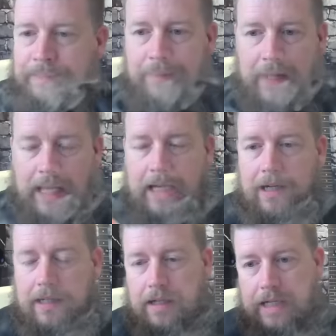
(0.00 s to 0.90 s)
And
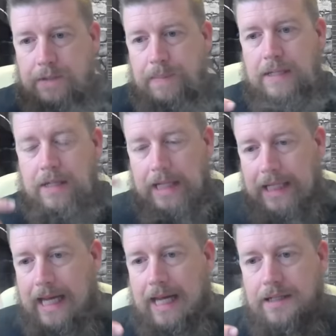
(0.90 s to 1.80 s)
I especially
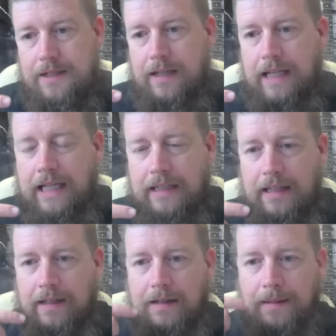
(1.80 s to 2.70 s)
get
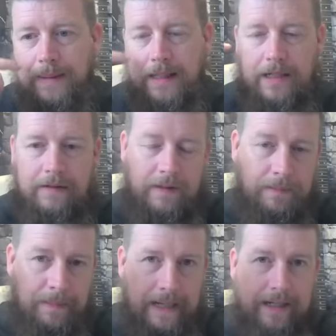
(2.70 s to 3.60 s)
the banana on
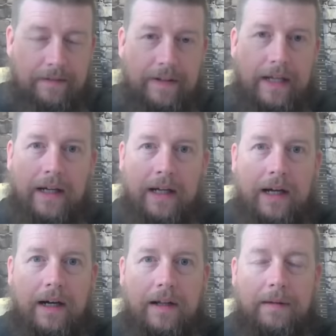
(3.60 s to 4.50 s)
the back of the
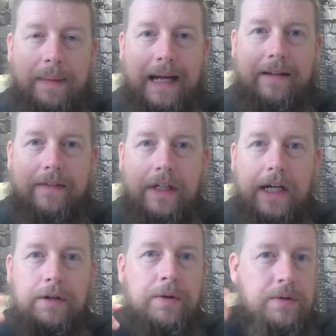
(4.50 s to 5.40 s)

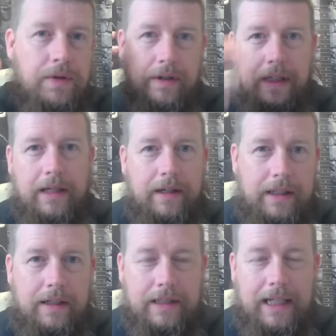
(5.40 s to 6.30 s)
nose on
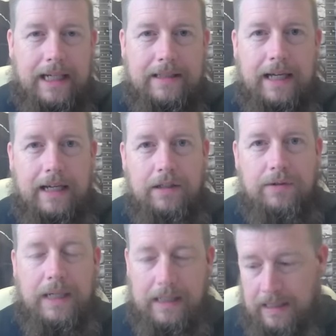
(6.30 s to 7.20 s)
the exhale
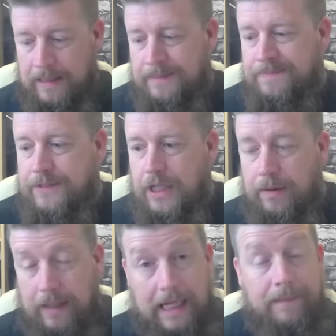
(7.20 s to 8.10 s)
as well. So
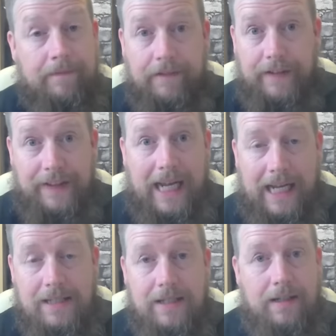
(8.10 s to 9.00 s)
yeah, for
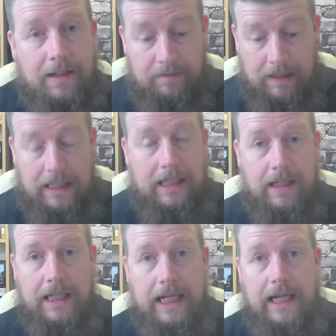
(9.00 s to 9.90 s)
that I really
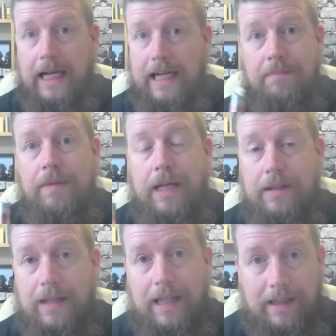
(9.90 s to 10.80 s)
like it. And
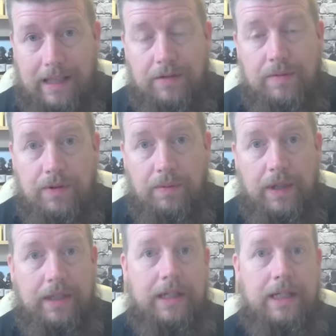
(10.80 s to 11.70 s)
this was the
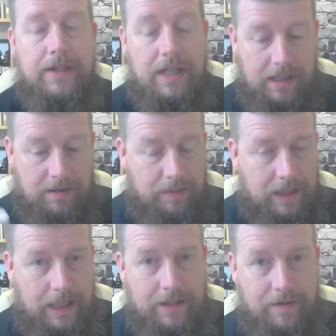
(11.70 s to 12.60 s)
one that I started with,
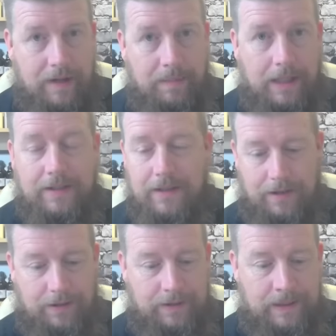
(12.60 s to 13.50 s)
these three, because I
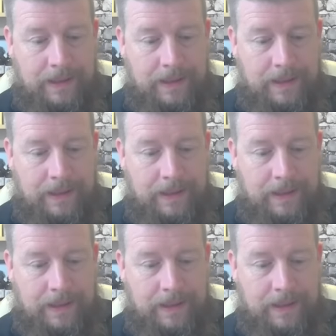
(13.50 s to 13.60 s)
thought